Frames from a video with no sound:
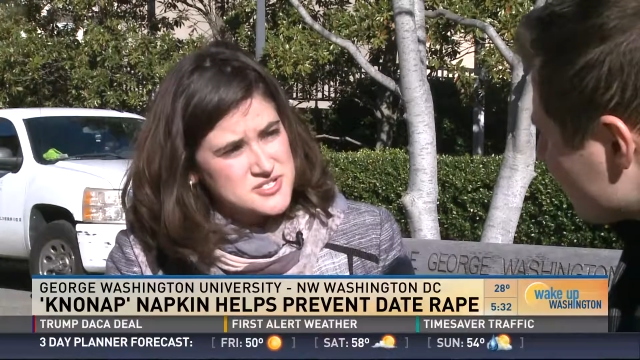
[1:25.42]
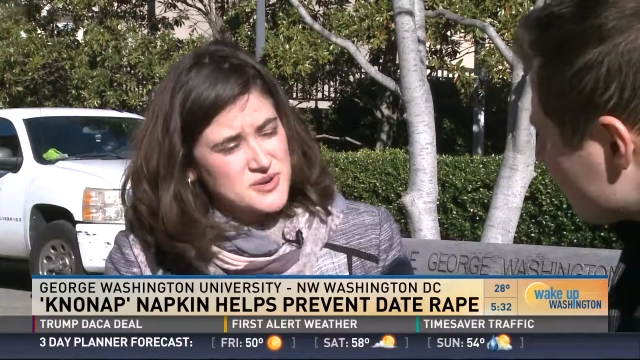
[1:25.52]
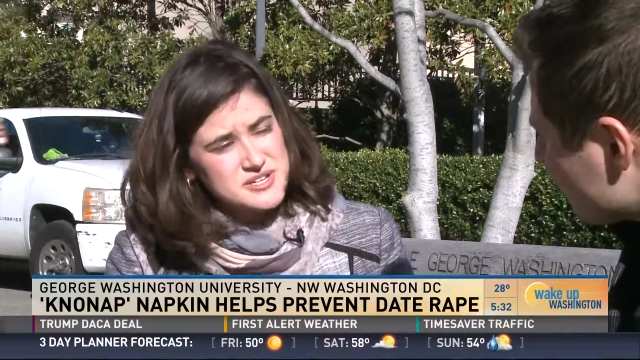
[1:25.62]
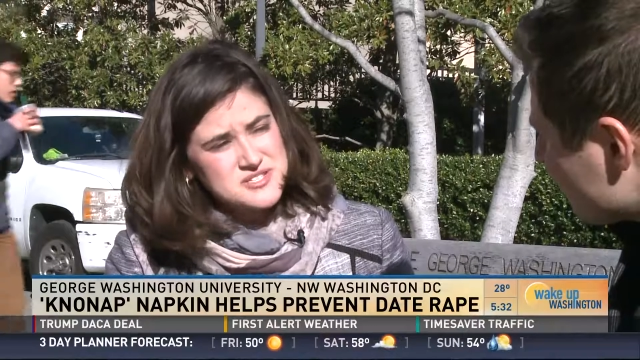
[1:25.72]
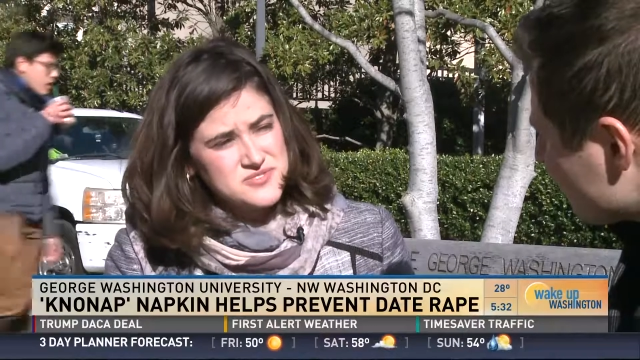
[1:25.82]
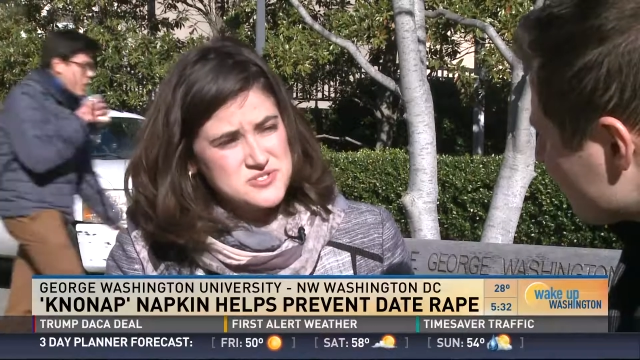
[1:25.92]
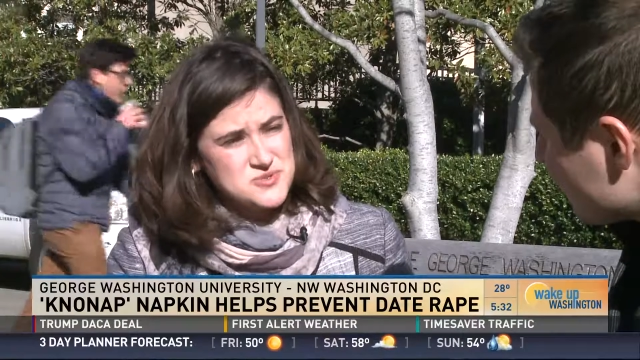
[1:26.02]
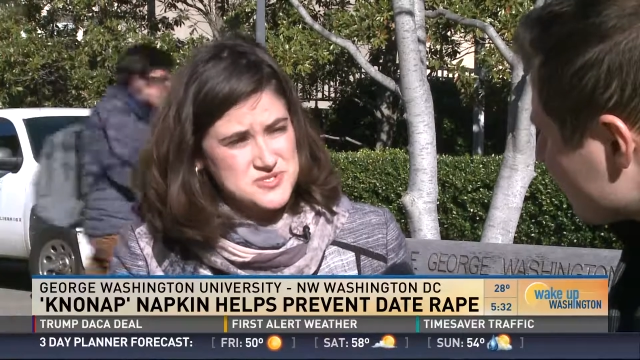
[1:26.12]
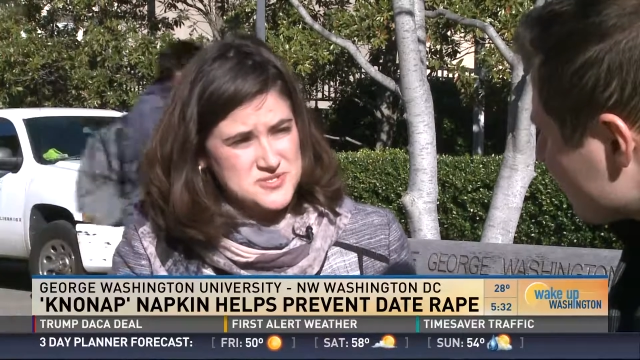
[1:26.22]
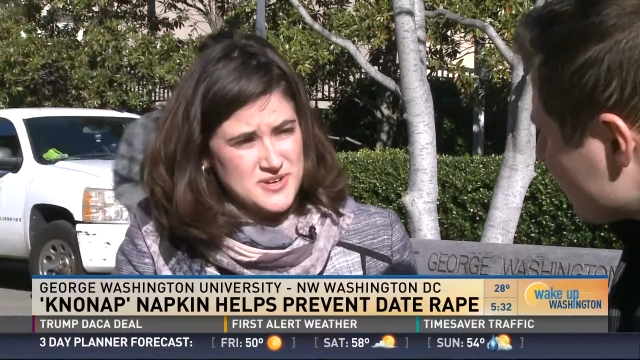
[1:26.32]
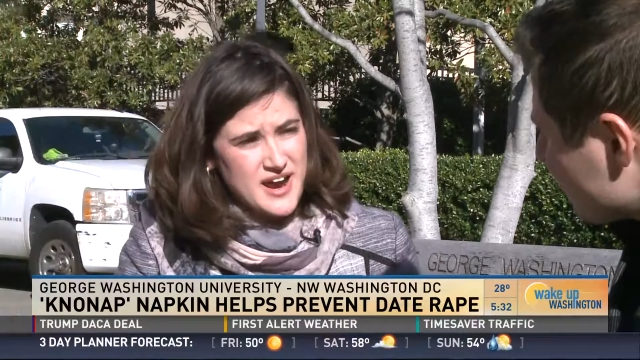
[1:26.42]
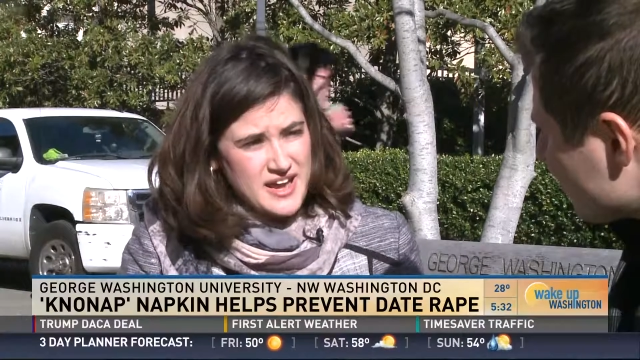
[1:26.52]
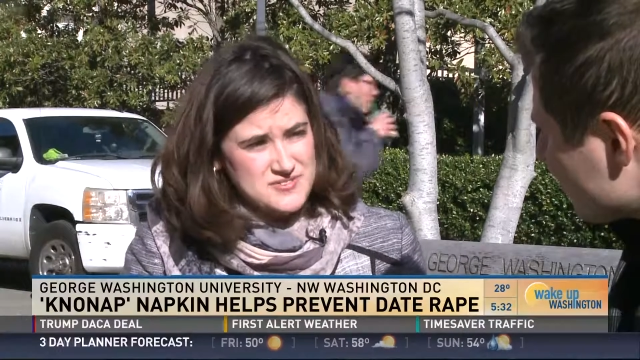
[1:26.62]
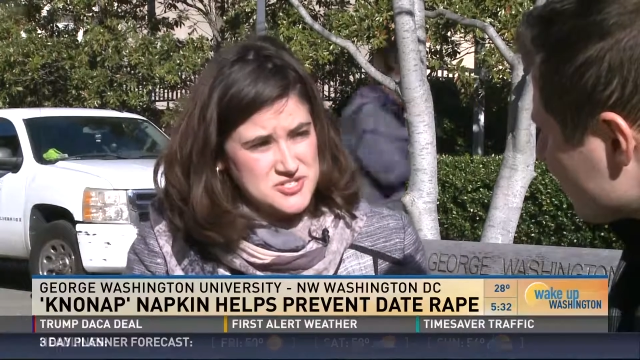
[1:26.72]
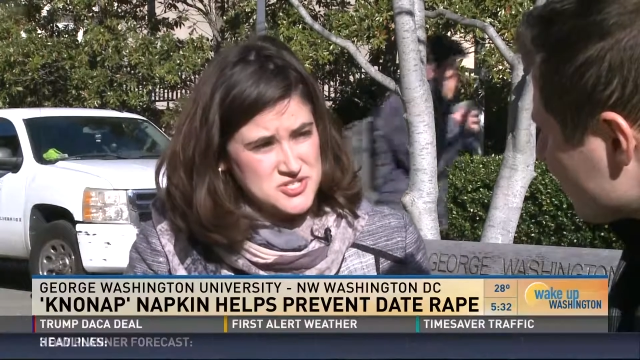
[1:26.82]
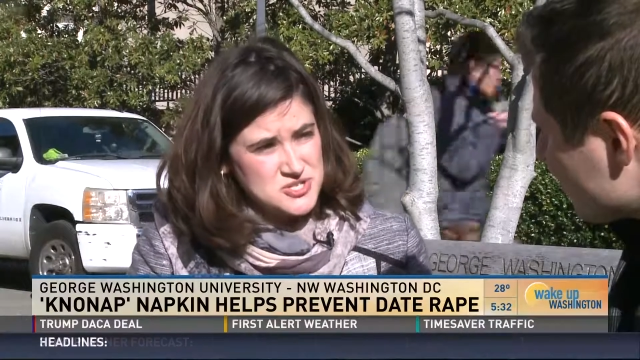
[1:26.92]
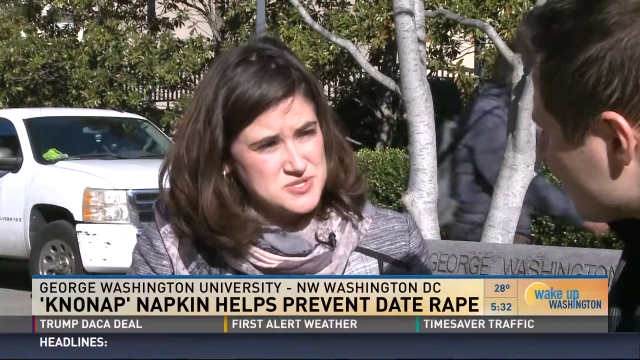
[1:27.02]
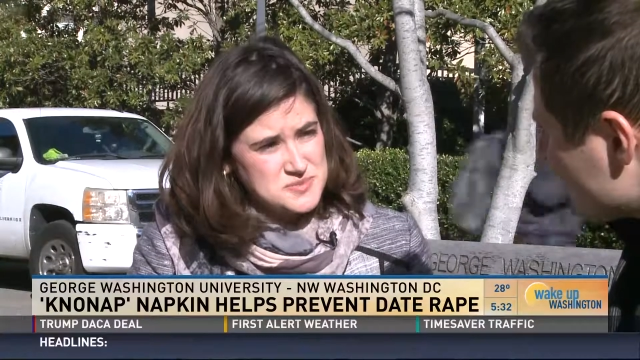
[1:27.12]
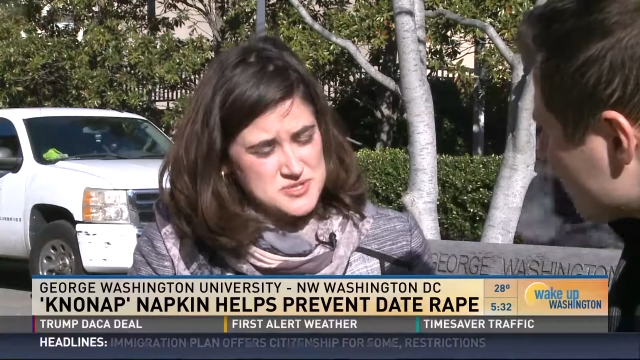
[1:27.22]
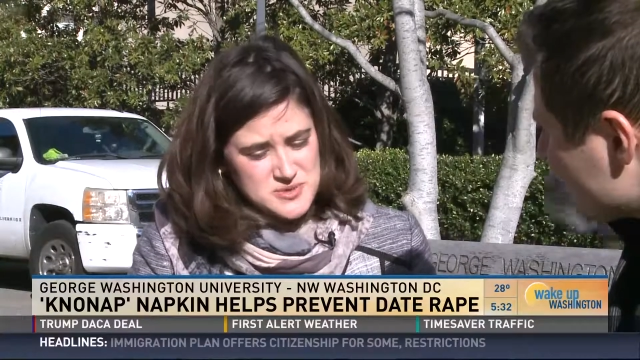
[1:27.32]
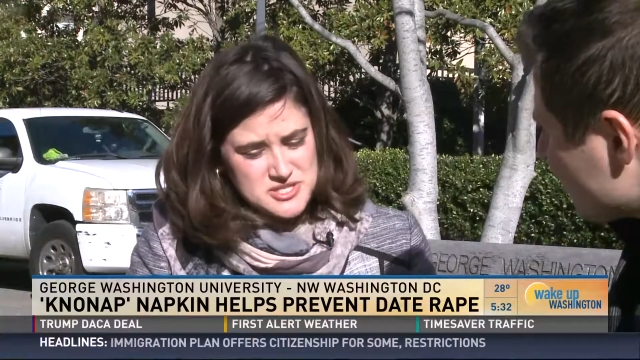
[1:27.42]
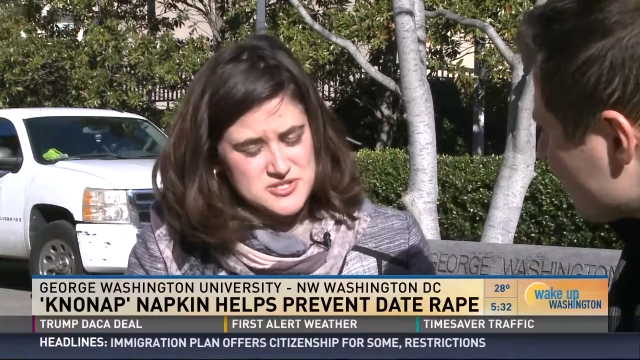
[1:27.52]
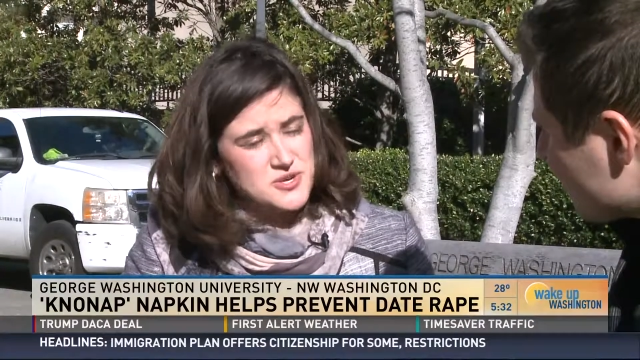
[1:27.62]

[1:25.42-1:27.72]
so individuals do not have to choose between